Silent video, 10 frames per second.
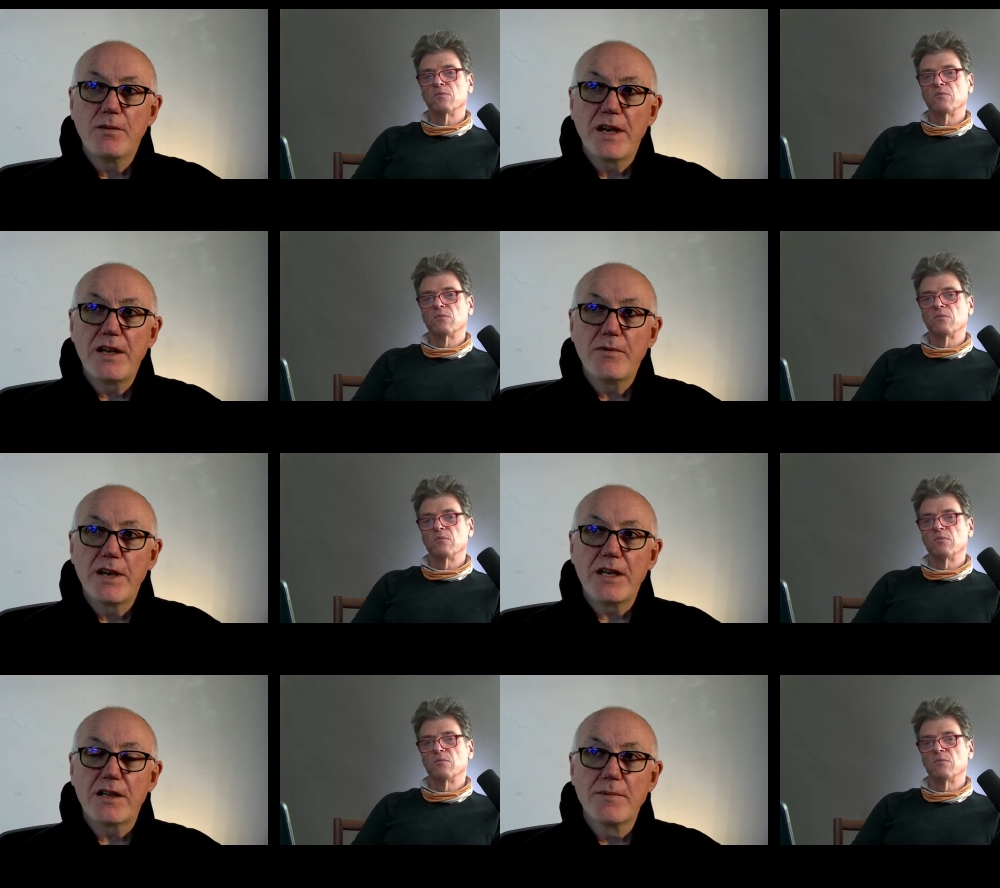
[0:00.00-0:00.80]
Speaker 1: it when
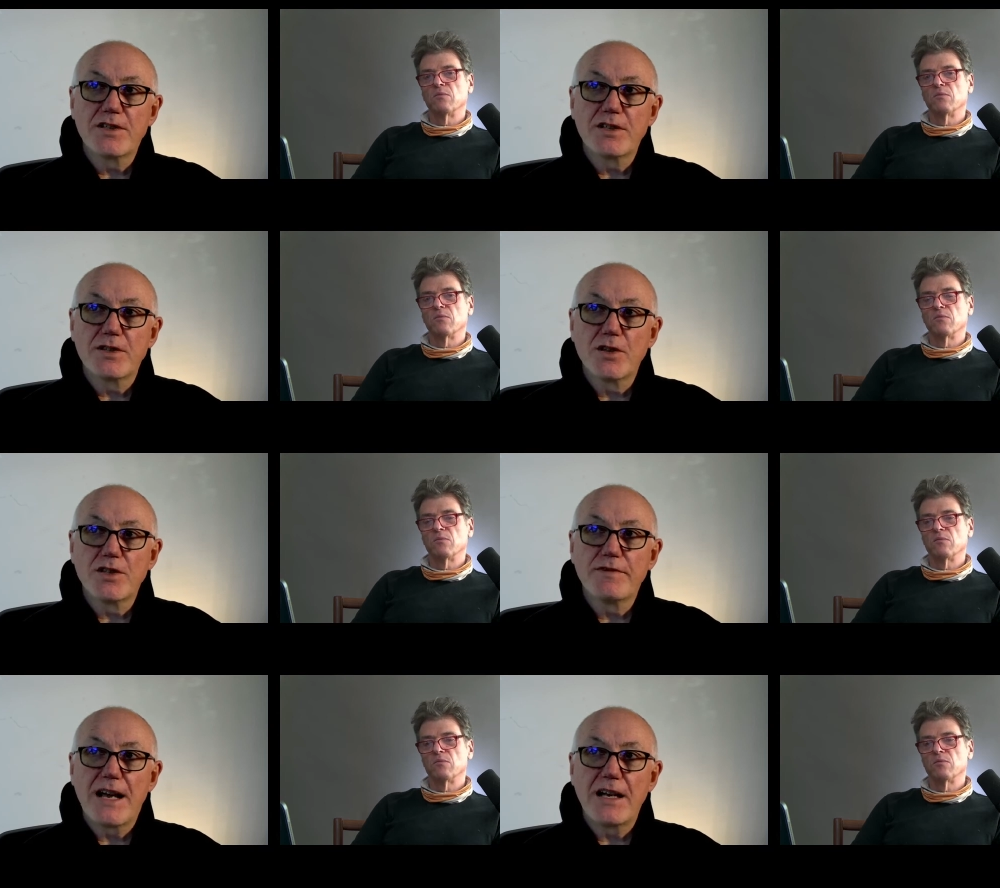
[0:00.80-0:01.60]
it comes to stores
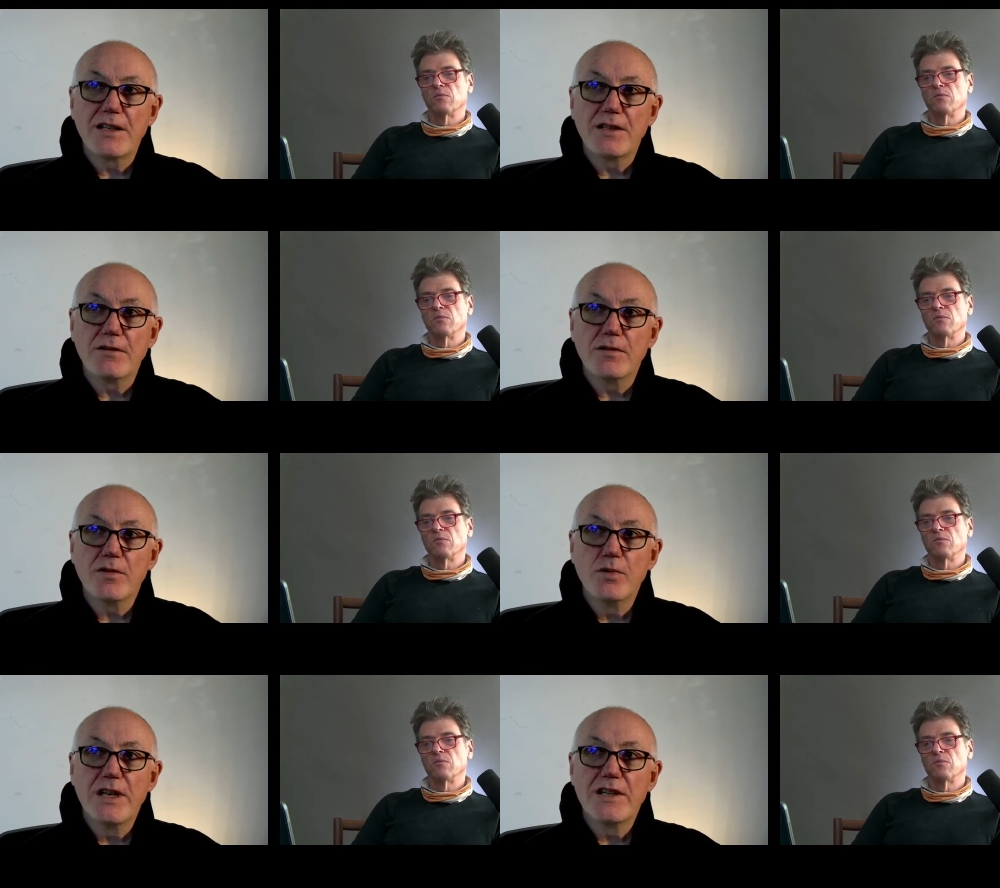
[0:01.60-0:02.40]
of value,
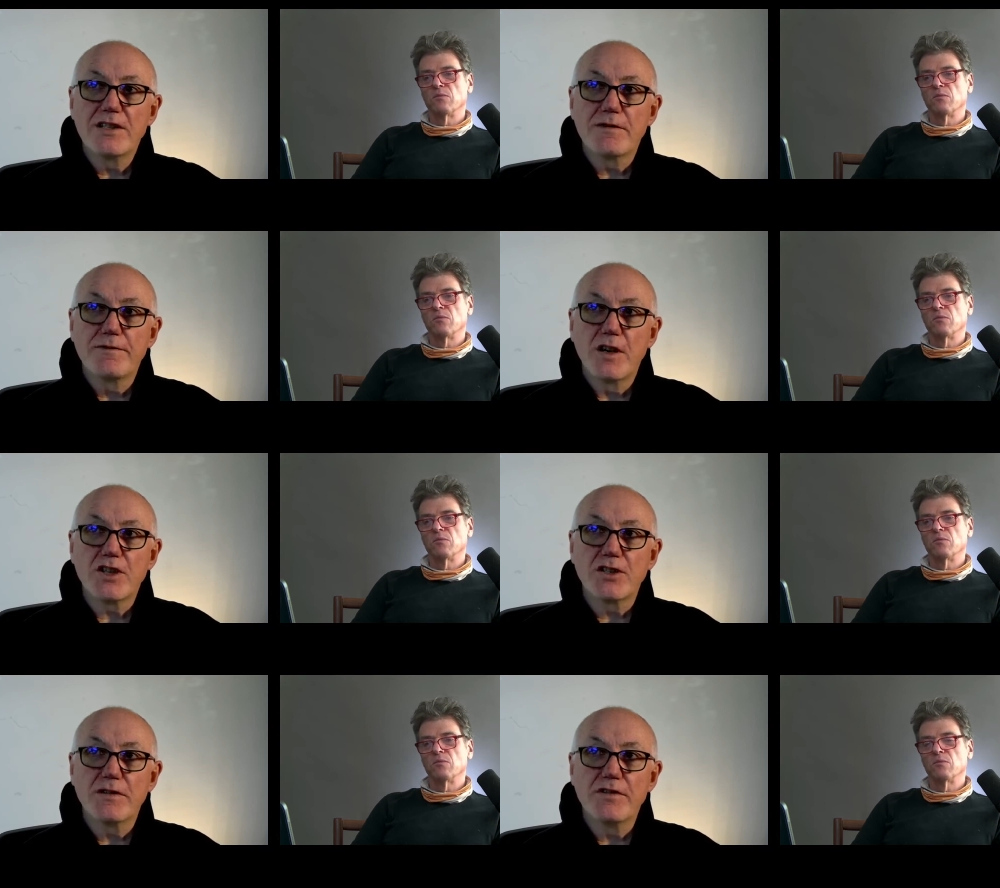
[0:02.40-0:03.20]
really is a
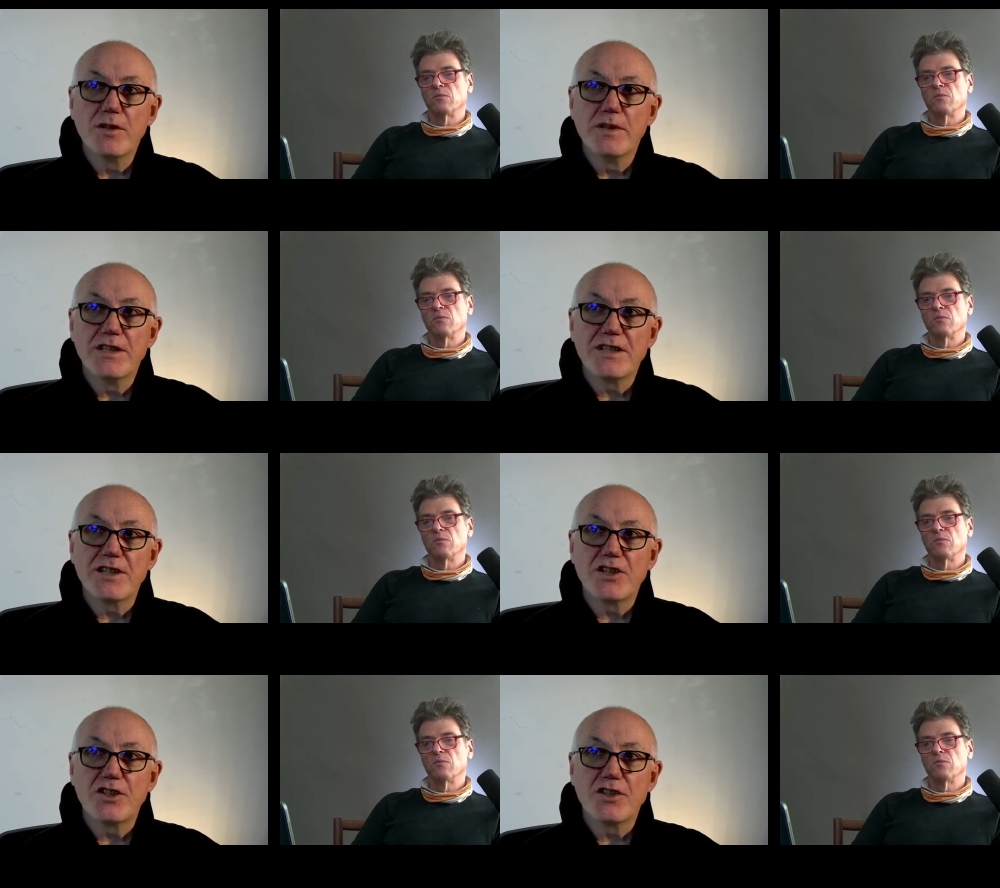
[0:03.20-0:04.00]
function of human
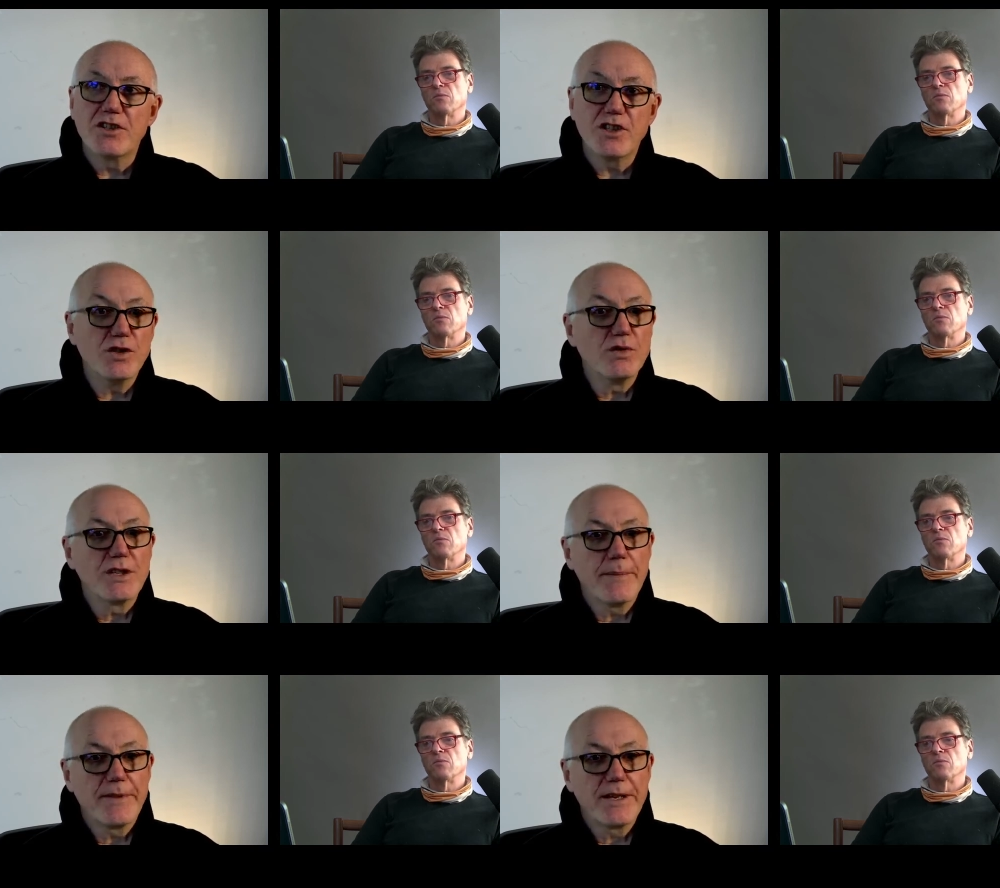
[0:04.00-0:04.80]
decisions to use
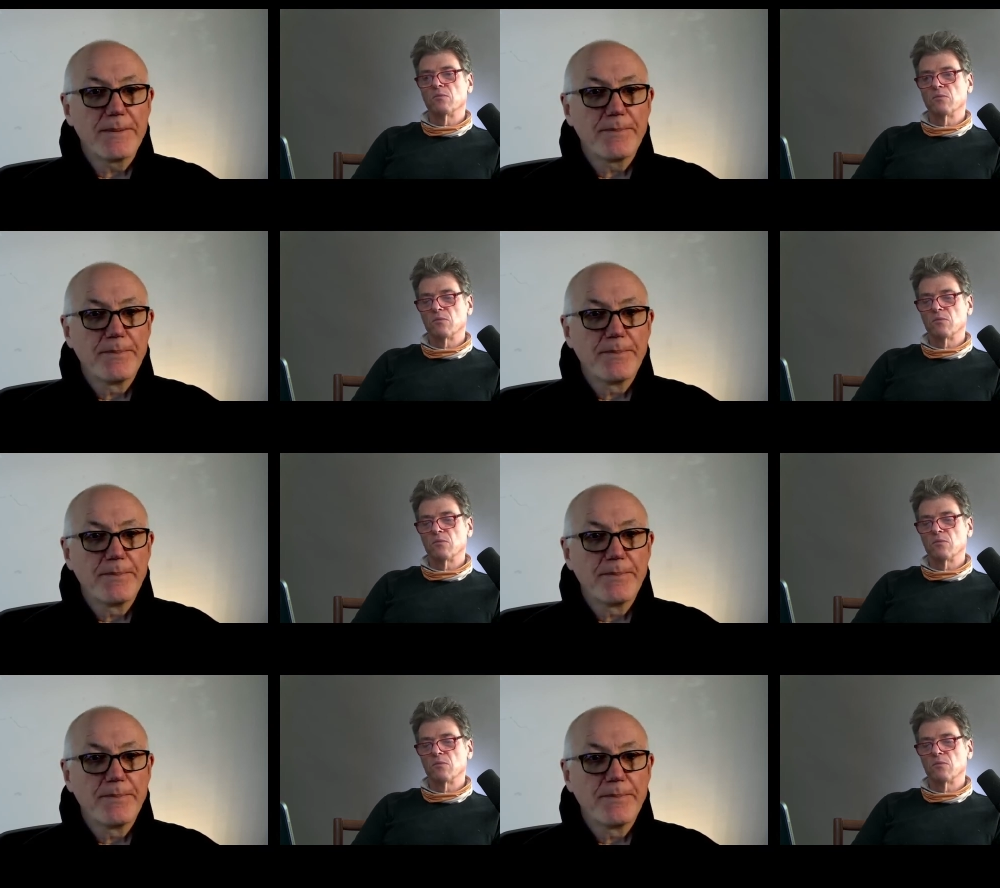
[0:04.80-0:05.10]
something,